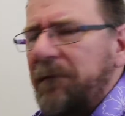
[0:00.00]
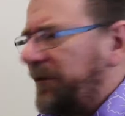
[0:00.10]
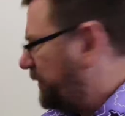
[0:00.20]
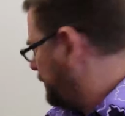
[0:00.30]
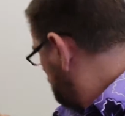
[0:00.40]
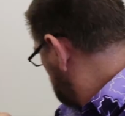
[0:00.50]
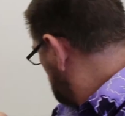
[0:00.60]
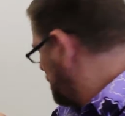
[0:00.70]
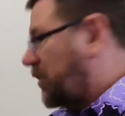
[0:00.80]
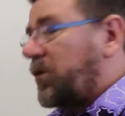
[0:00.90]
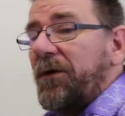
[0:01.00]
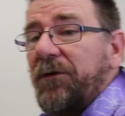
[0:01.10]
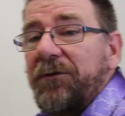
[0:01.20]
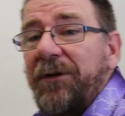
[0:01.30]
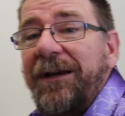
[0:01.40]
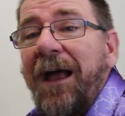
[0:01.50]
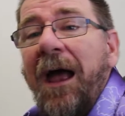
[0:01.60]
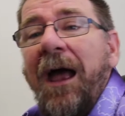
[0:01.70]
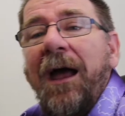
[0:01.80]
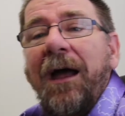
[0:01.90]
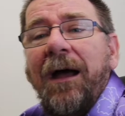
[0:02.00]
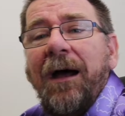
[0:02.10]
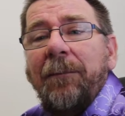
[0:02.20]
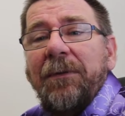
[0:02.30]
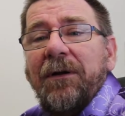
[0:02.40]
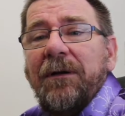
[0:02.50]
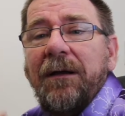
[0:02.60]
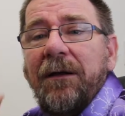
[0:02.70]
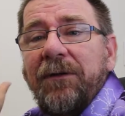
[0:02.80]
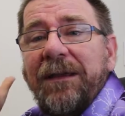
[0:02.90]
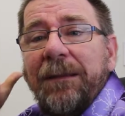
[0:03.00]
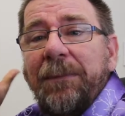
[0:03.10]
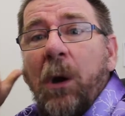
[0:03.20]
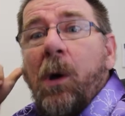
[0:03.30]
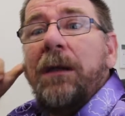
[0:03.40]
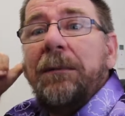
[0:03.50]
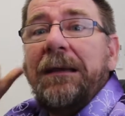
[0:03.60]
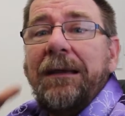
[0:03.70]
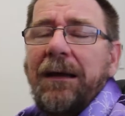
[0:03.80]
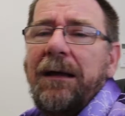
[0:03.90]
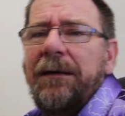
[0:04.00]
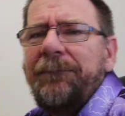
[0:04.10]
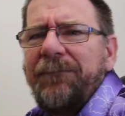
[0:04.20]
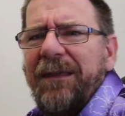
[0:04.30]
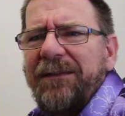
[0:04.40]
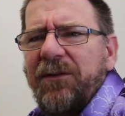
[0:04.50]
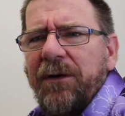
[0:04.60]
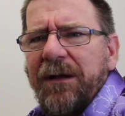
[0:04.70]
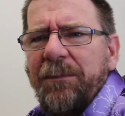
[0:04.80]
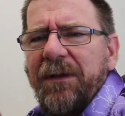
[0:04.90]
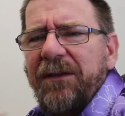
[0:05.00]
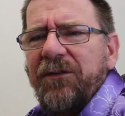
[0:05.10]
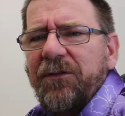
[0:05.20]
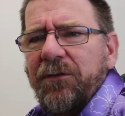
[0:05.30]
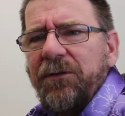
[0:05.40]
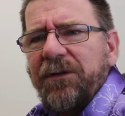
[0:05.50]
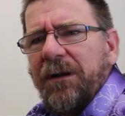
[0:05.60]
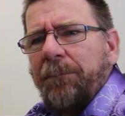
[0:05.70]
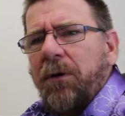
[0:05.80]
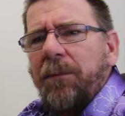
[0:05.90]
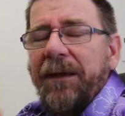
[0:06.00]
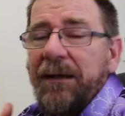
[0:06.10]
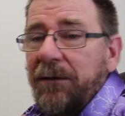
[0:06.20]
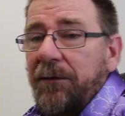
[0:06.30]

it's not quite on screen. Over here behind me, it's got a couple of hidden screws. You've got to pop out a